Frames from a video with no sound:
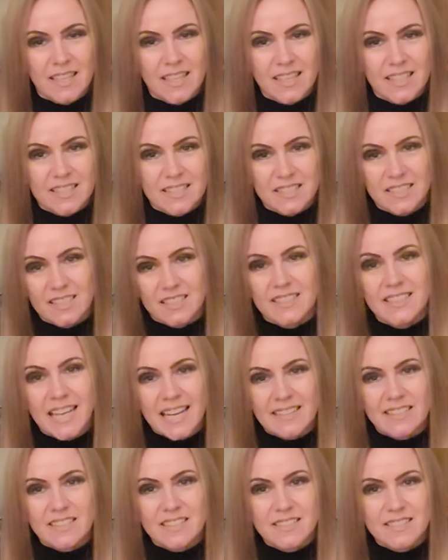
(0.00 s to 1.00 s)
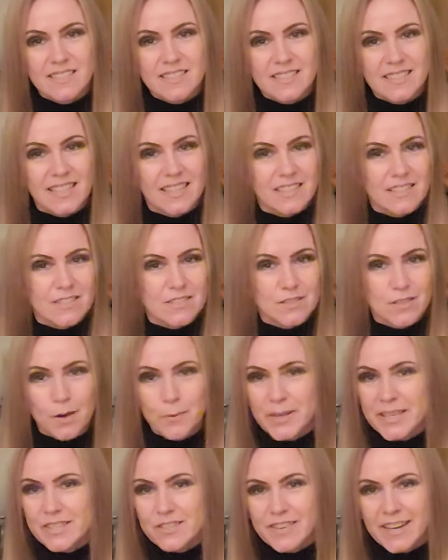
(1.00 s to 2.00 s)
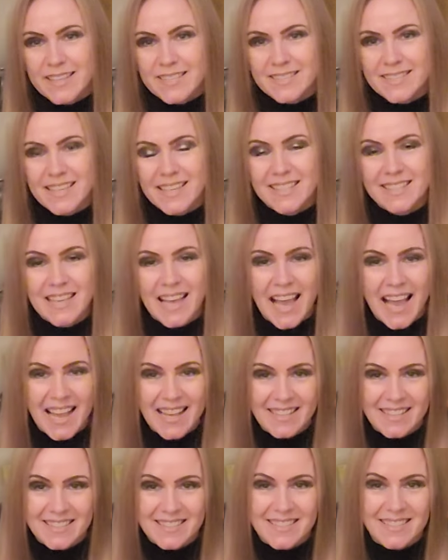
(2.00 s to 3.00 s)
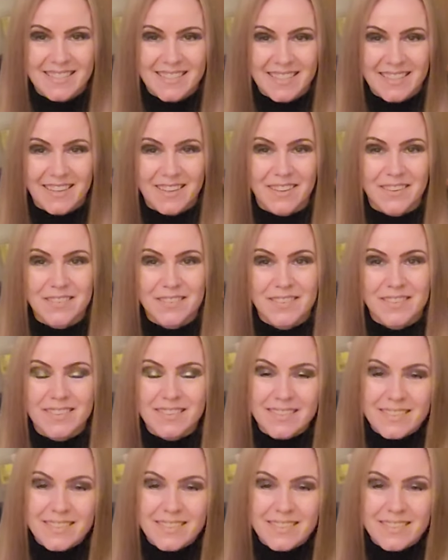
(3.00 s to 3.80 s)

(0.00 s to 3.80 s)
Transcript: and young adults that are so interested and, you know,